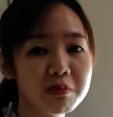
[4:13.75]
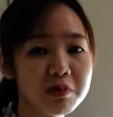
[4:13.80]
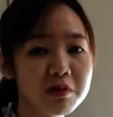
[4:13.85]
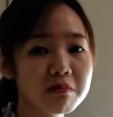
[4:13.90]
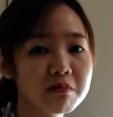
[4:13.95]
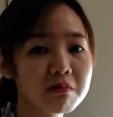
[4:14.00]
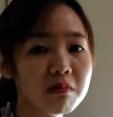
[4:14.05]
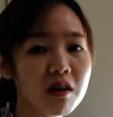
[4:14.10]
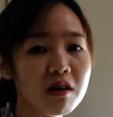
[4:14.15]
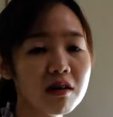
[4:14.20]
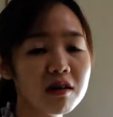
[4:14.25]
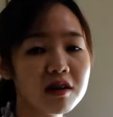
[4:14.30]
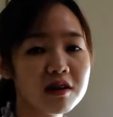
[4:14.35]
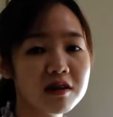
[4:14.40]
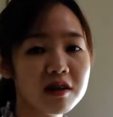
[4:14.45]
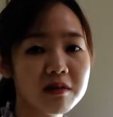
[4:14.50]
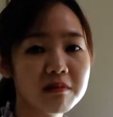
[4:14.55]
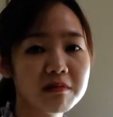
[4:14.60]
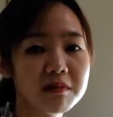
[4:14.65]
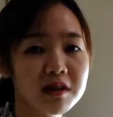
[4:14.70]
put more
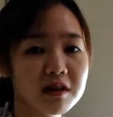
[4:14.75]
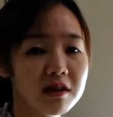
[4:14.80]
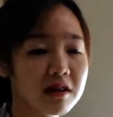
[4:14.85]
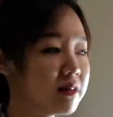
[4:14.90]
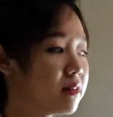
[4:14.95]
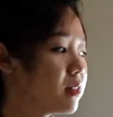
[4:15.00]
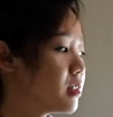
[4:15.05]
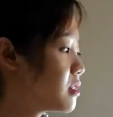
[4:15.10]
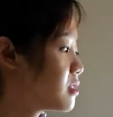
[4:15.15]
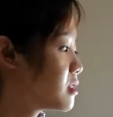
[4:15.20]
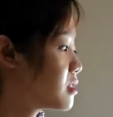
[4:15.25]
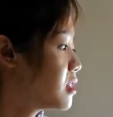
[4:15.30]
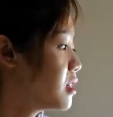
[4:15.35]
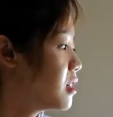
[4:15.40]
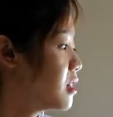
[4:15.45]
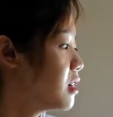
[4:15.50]
learning materials.